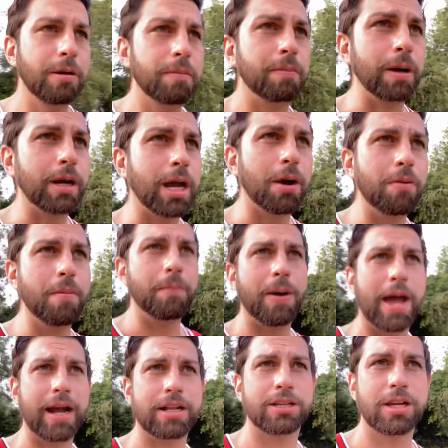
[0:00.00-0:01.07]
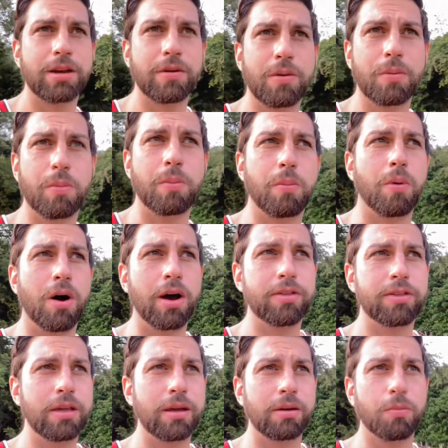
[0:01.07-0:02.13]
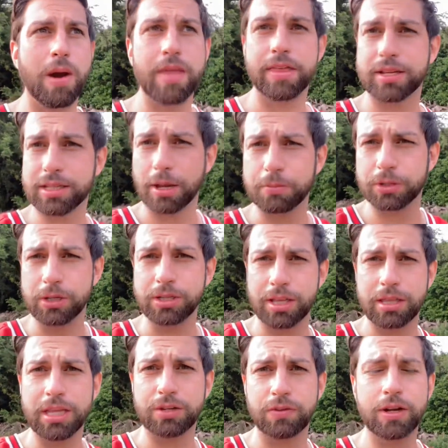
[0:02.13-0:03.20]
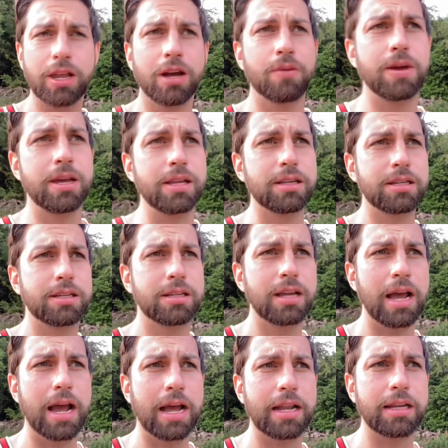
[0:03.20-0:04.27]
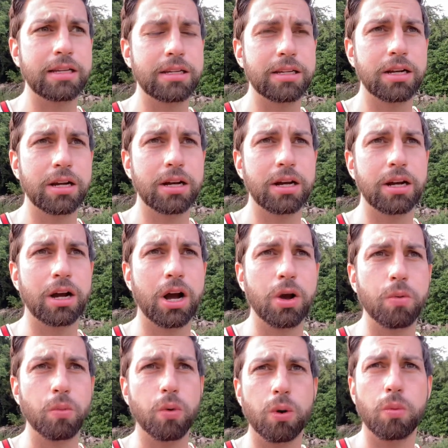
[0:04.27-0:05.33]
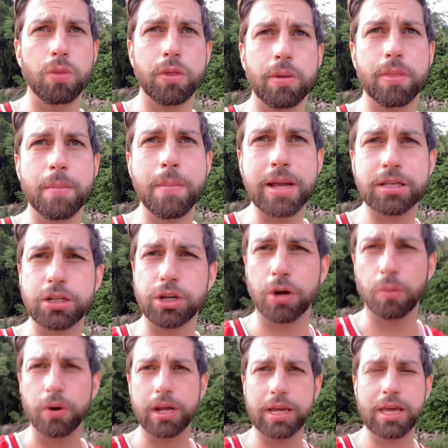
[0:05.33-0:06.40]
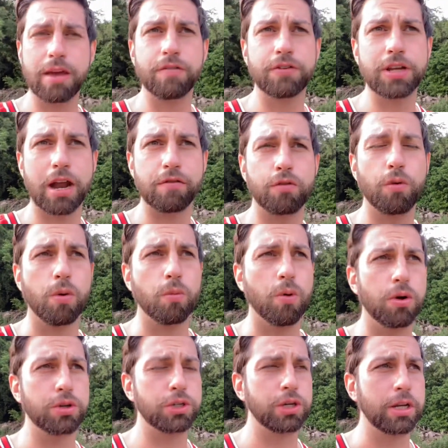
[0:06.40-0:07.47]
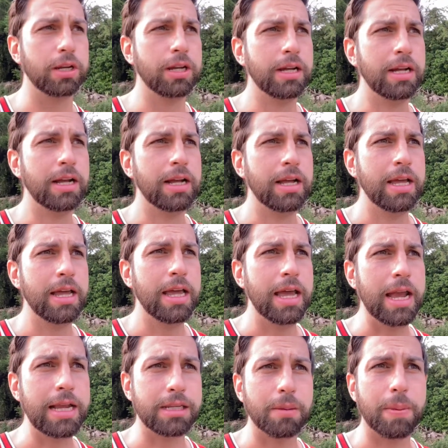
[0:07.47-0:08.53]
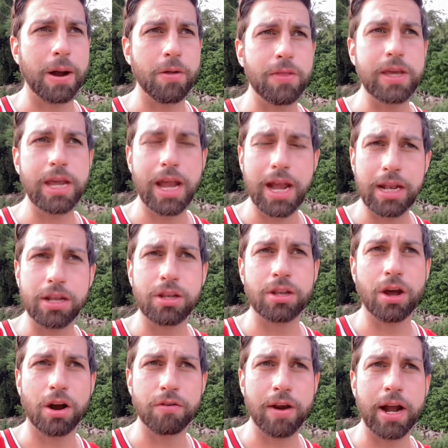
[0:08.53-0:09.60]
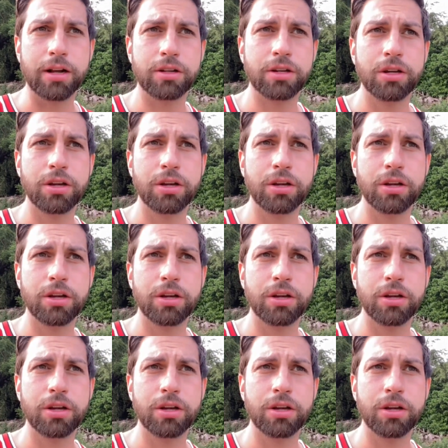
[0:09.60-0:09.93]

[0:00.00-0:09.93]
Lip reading: But going back to what I think where the substance in this video is, and what the message I want to give to everyone watching is about the indirect